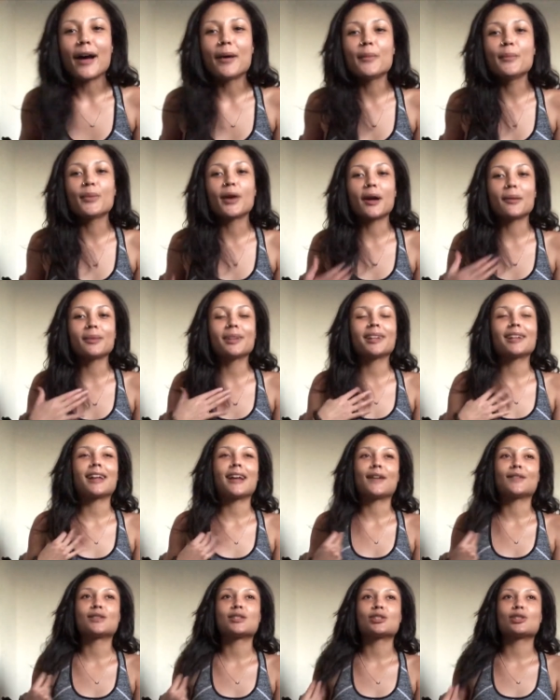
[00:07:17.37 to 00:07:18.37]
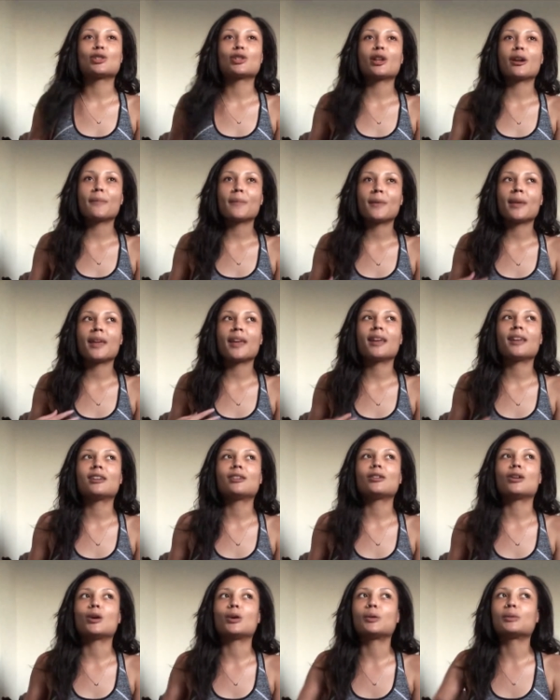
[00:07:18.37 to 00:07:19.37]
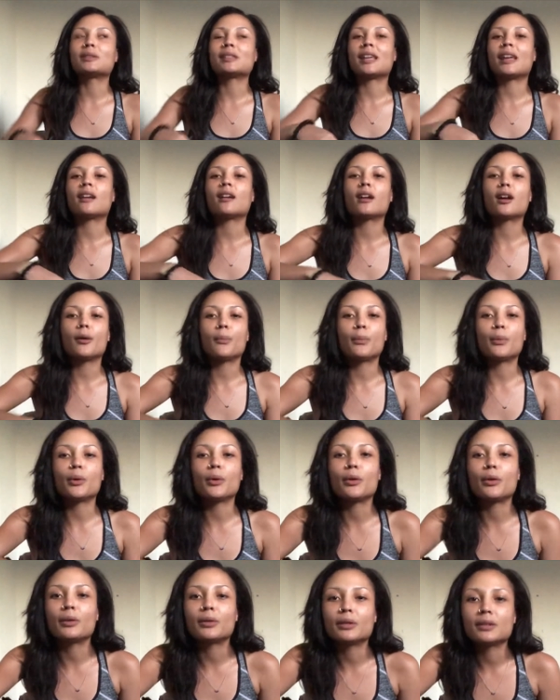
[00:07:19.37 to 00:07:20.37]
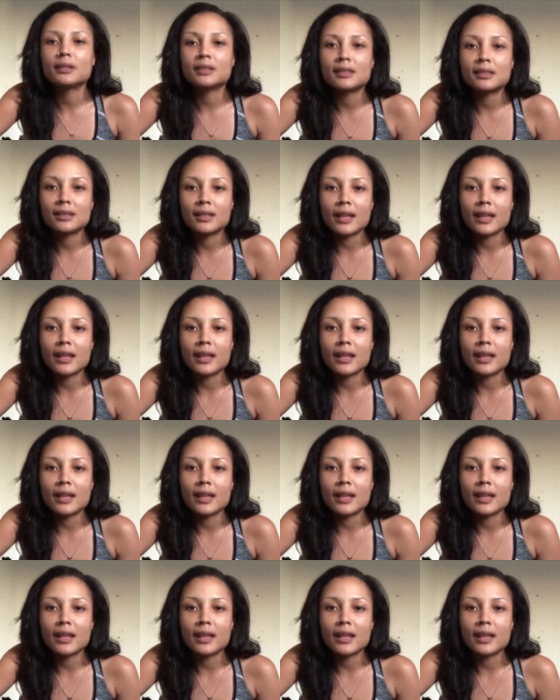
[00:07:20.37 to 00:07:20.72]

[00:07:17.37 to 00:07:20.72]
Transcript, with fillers: I'm probably gonna have to trim it, you know, take a couple,